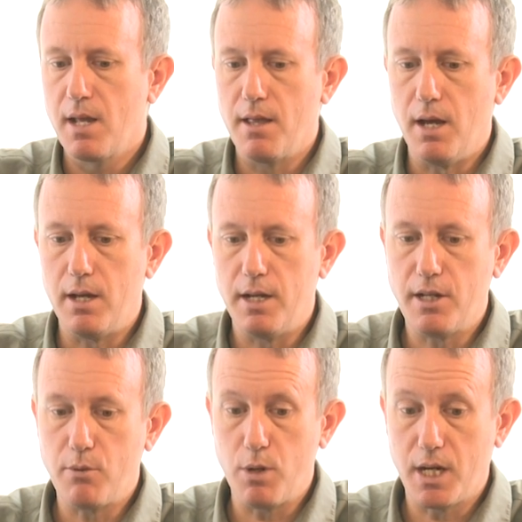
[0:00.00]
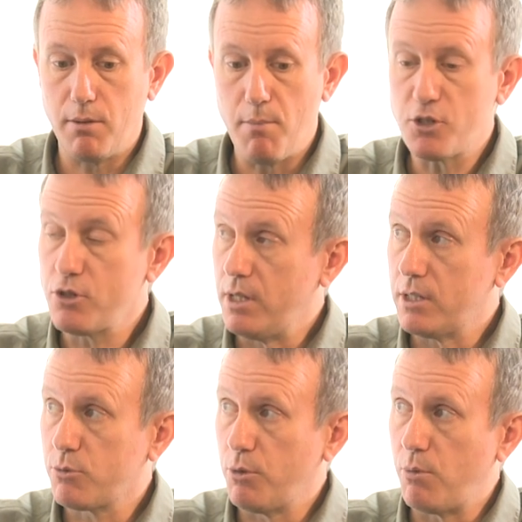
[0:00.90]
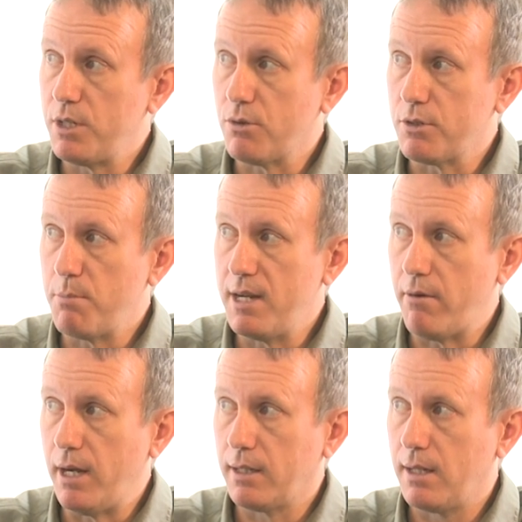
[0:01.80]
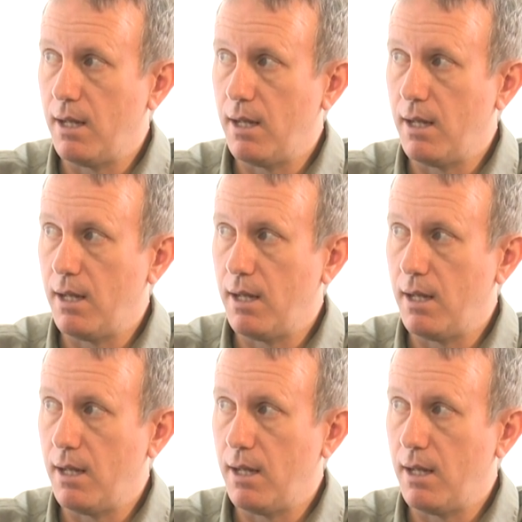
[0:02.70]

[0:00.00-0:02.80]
And then we can measure this with resource metering.